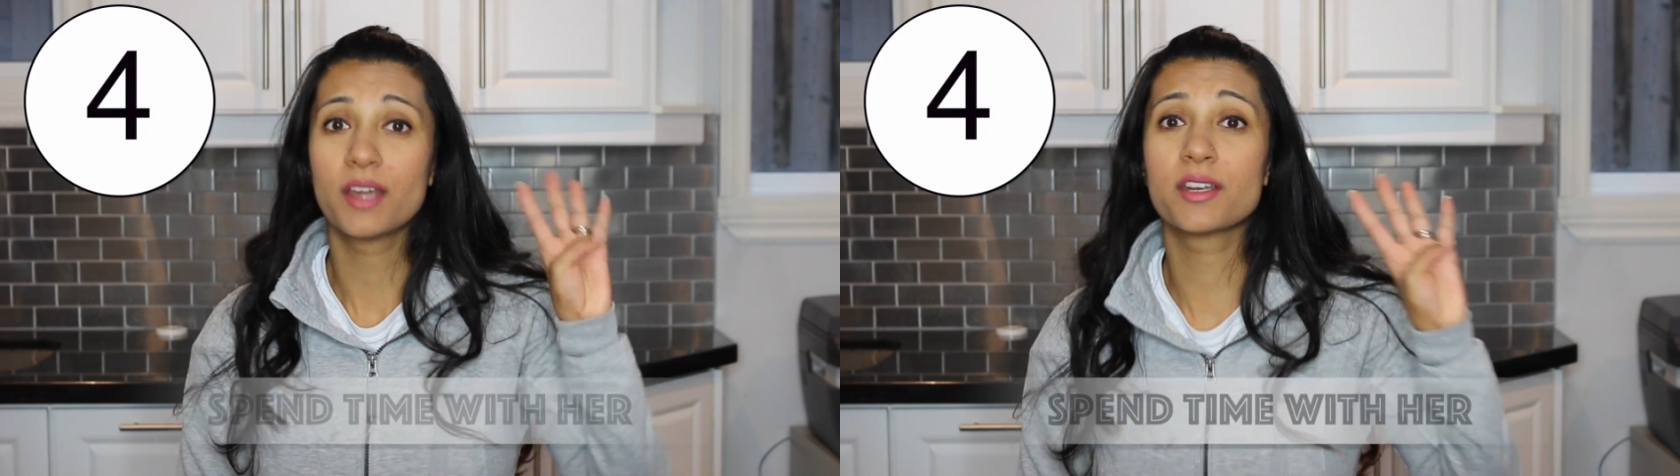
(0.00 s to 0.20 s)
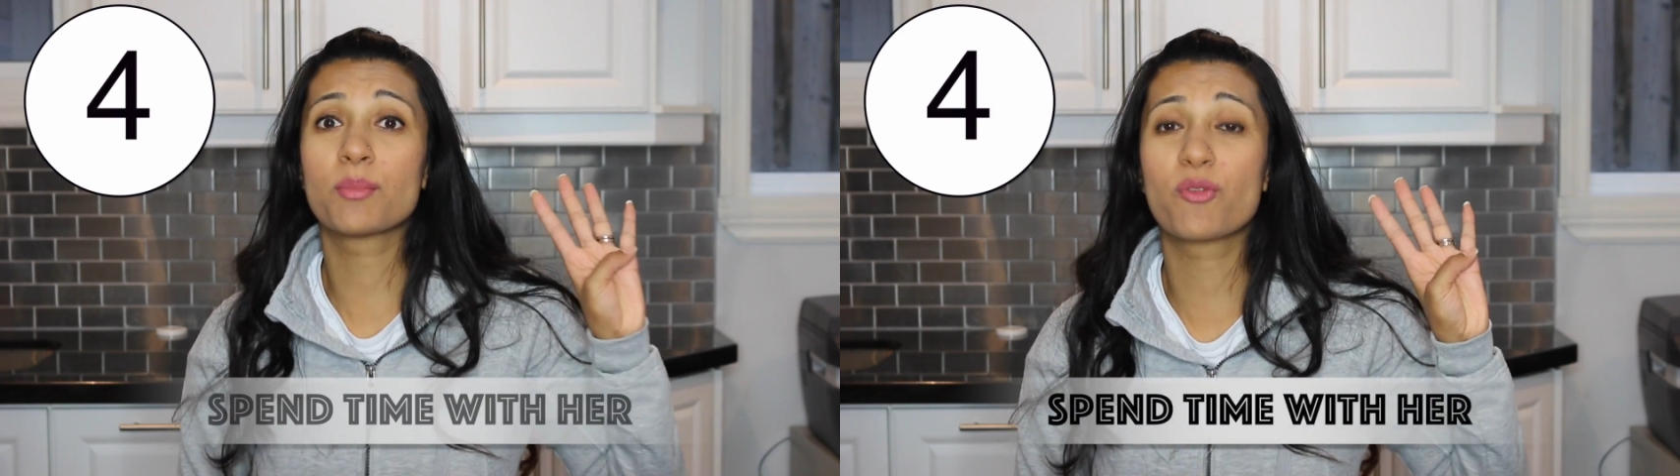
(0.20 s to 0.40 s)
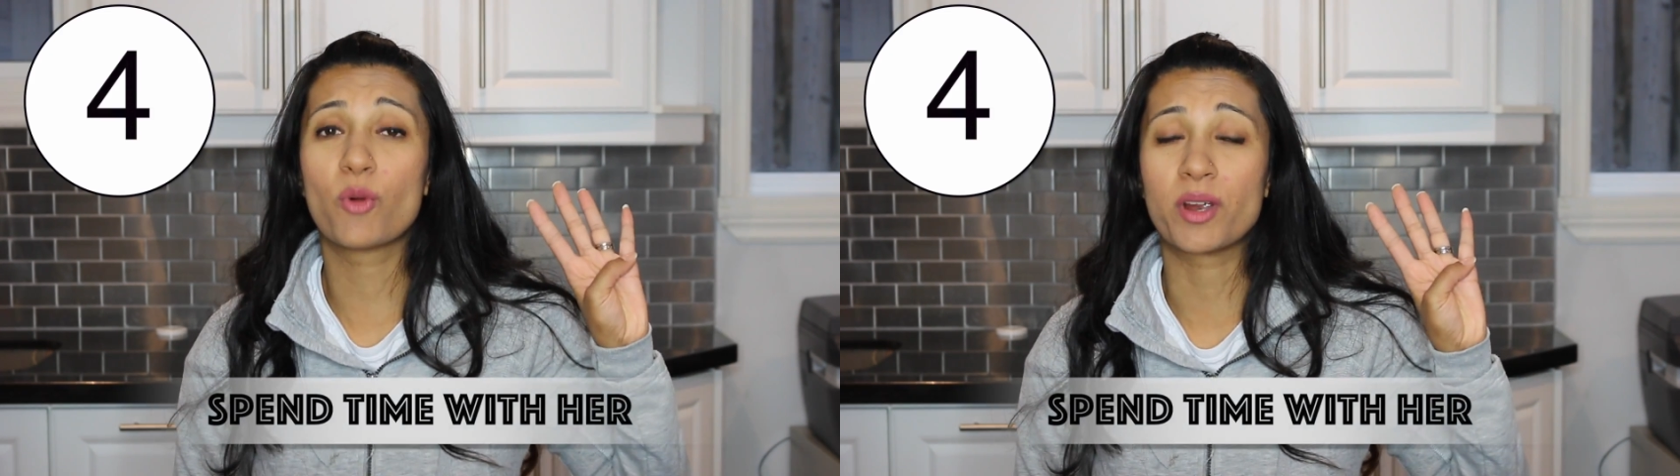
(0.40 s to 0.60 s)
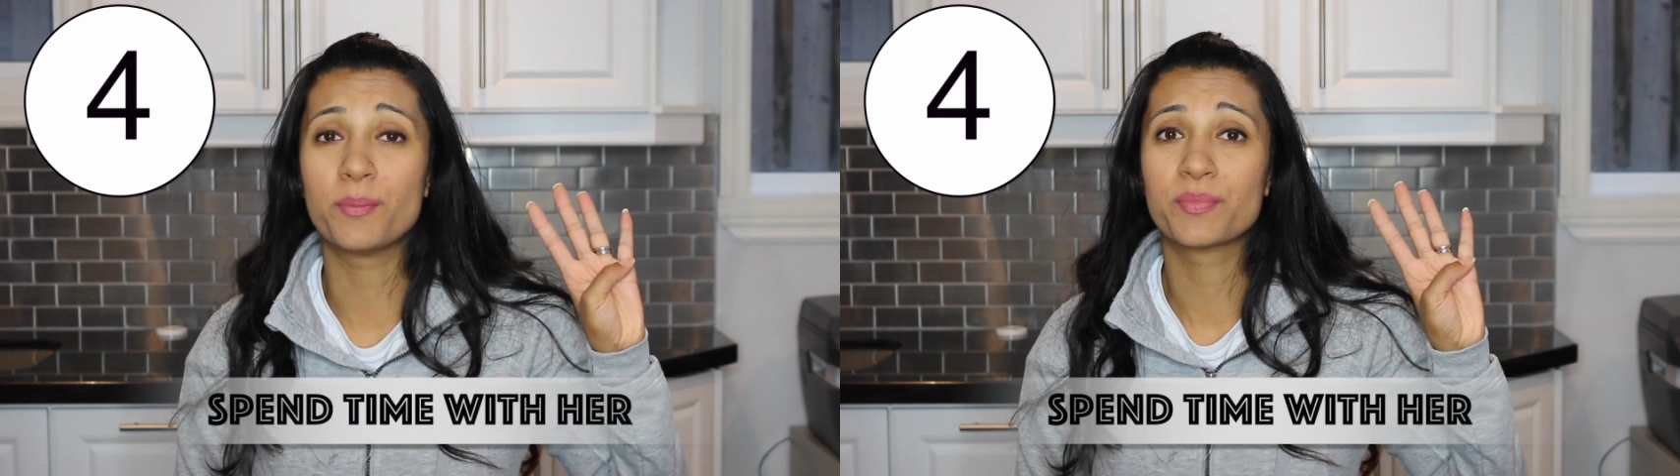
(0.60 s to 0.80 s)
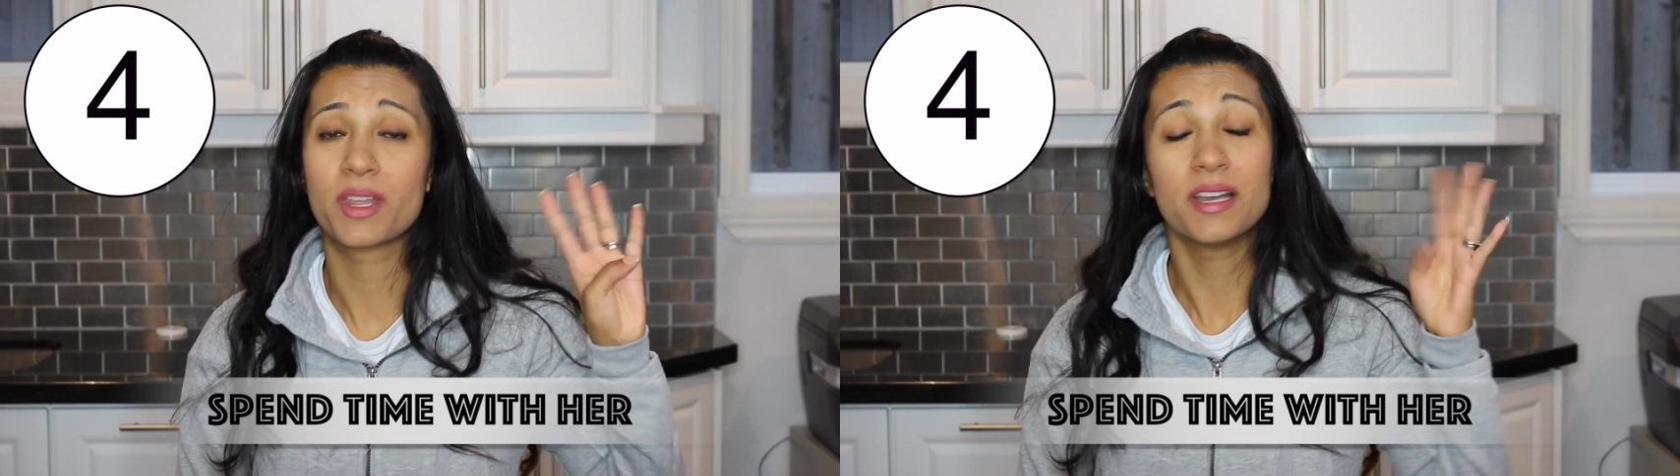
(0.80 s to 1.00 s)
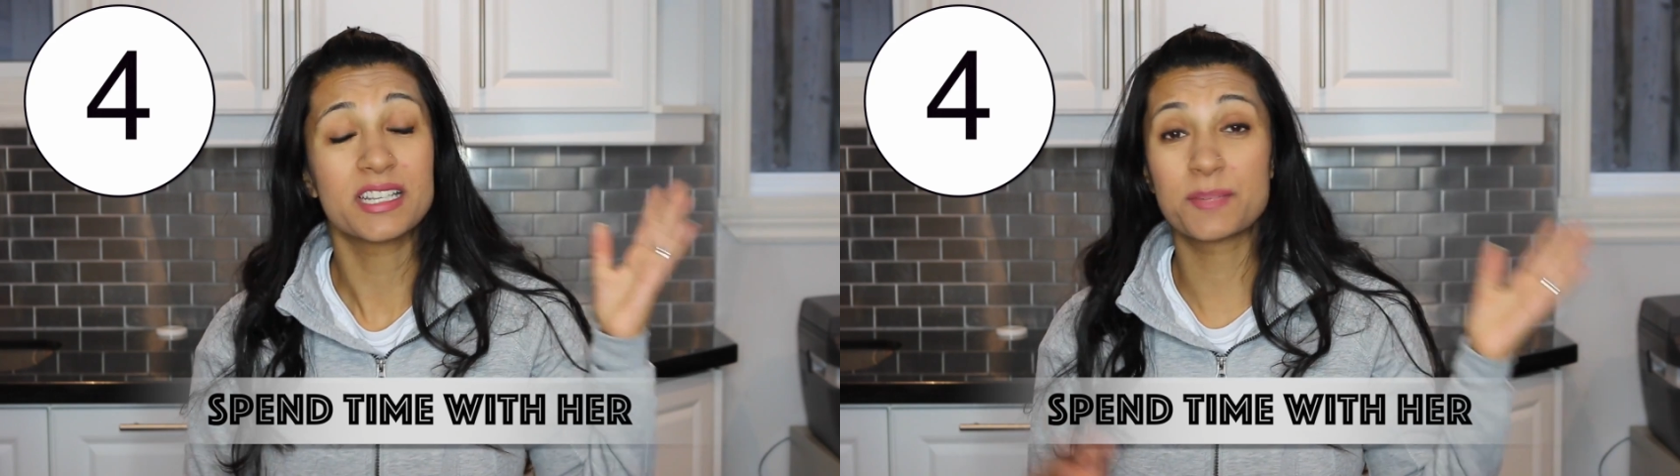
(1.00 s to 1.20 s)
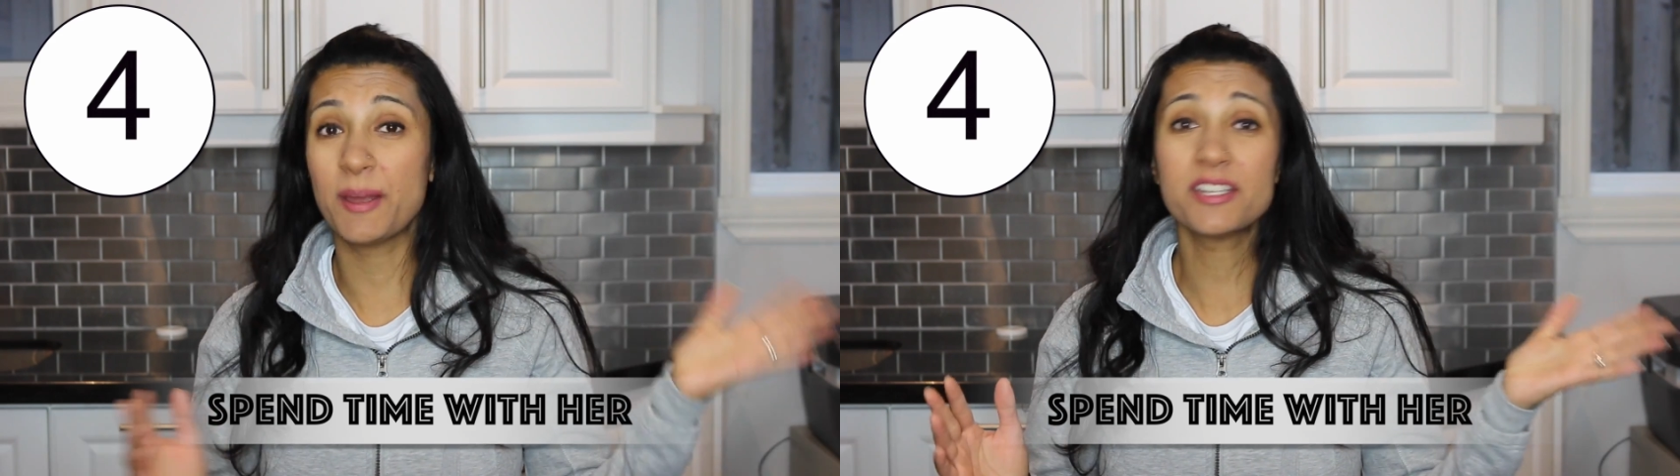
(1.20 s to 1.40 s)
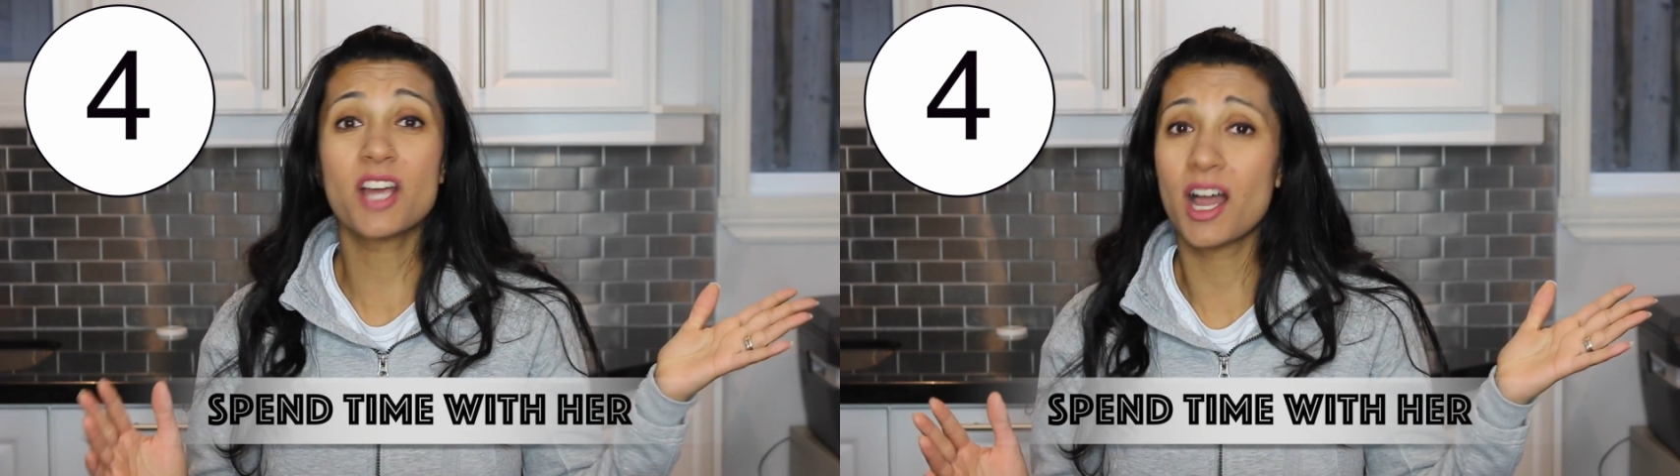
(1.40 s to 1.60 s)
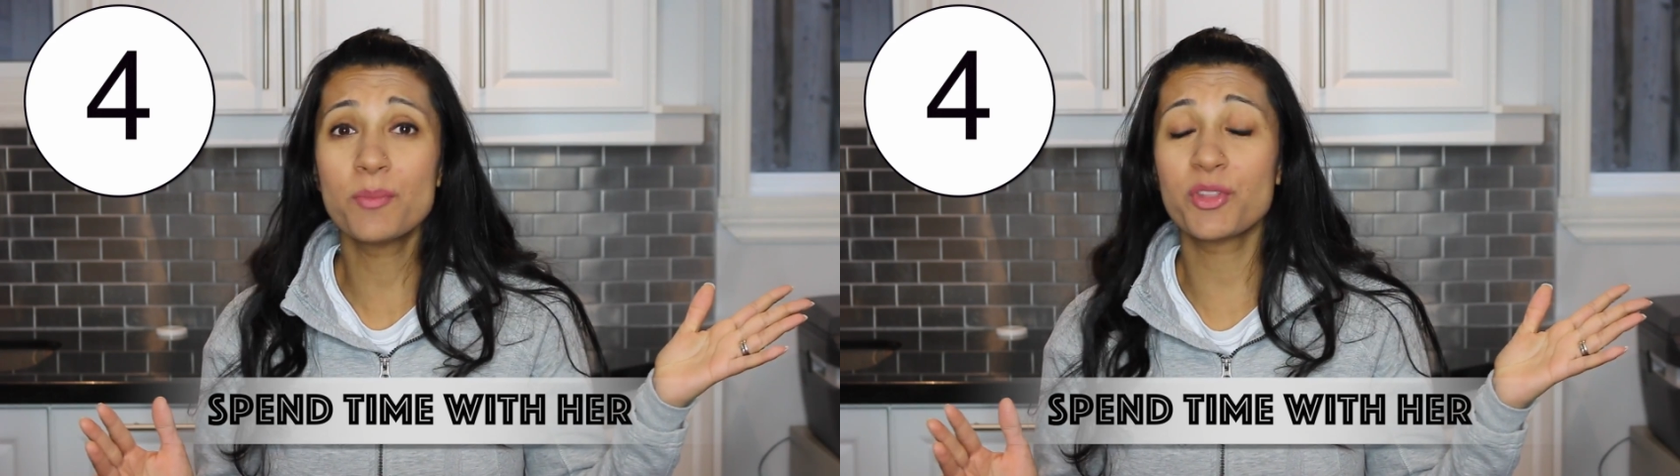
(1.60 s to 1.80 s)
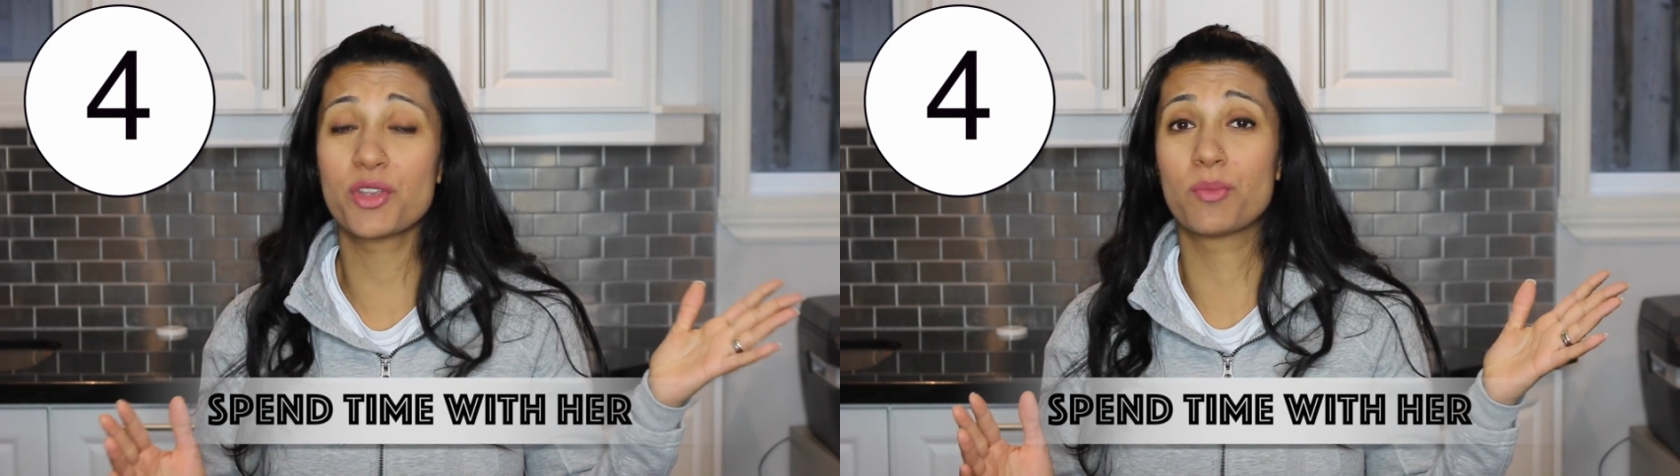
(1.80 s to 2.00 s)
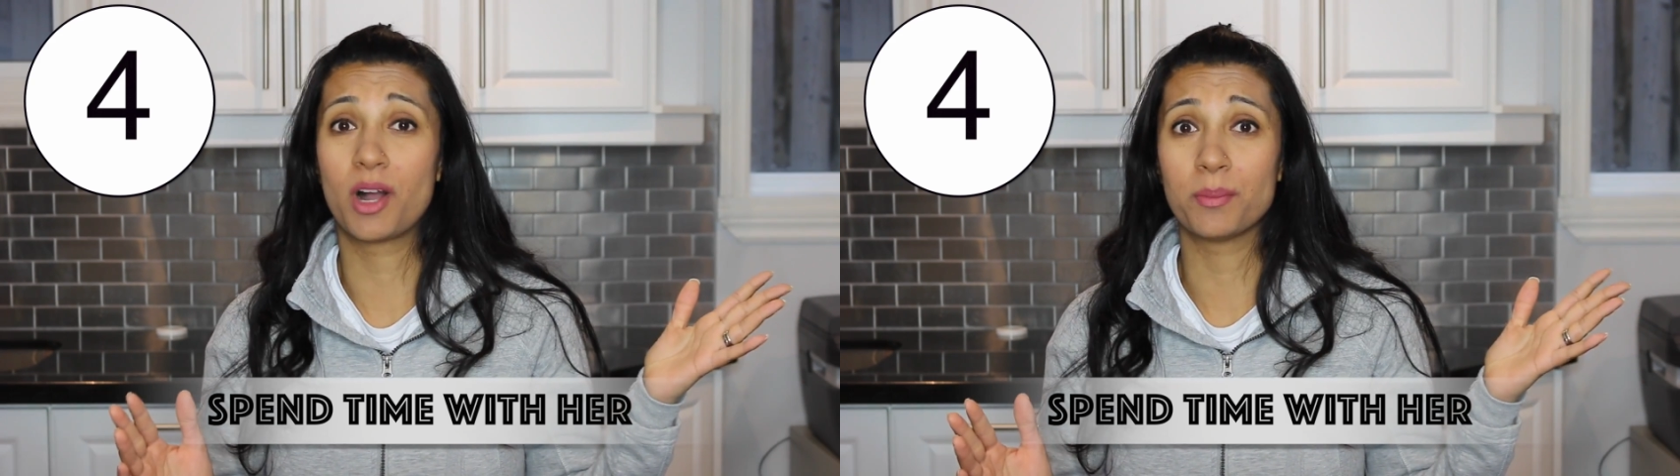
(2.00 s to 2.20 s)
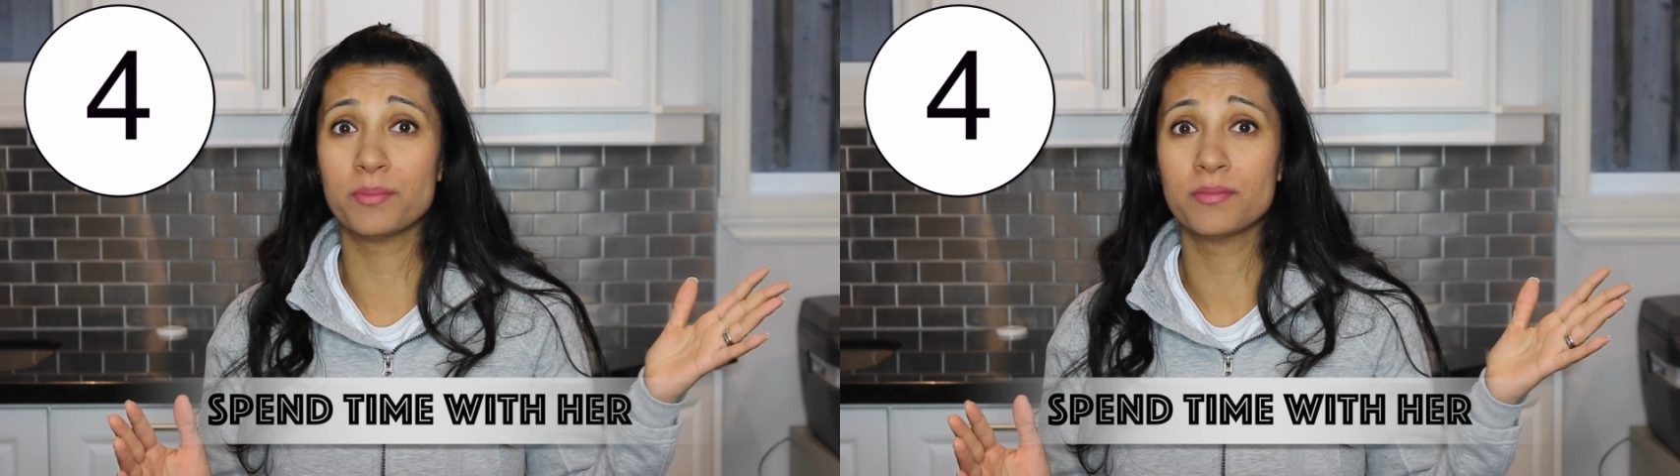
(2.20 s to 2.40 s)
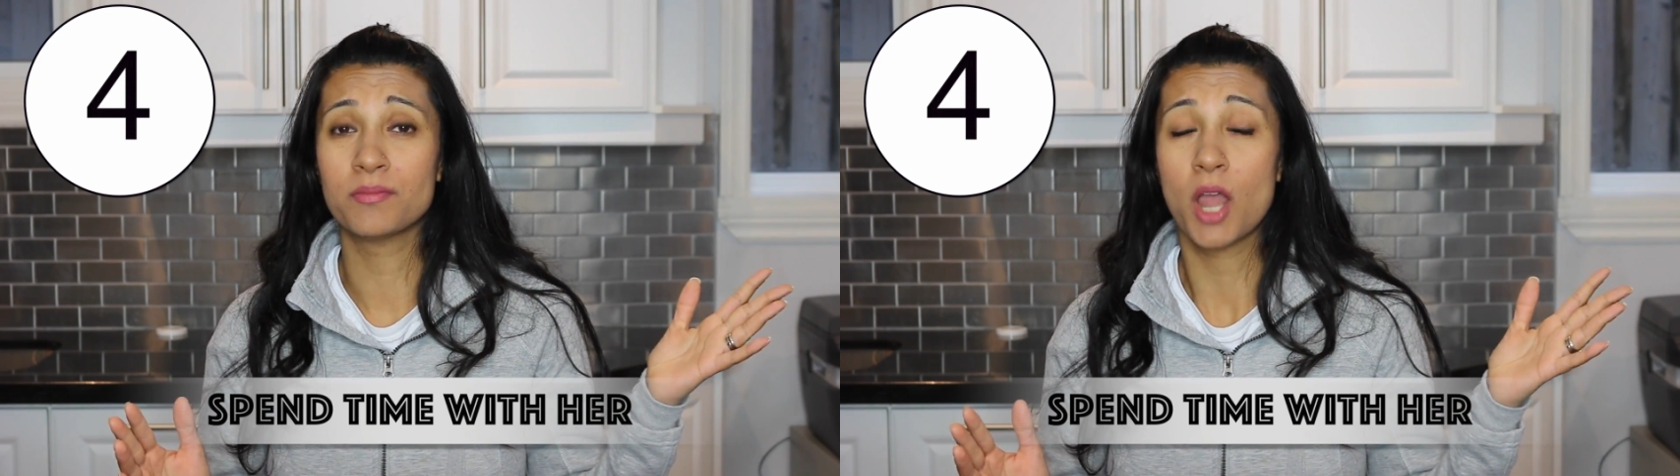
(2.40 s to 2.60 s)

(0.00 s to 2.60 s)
Number four, spend time with your mom.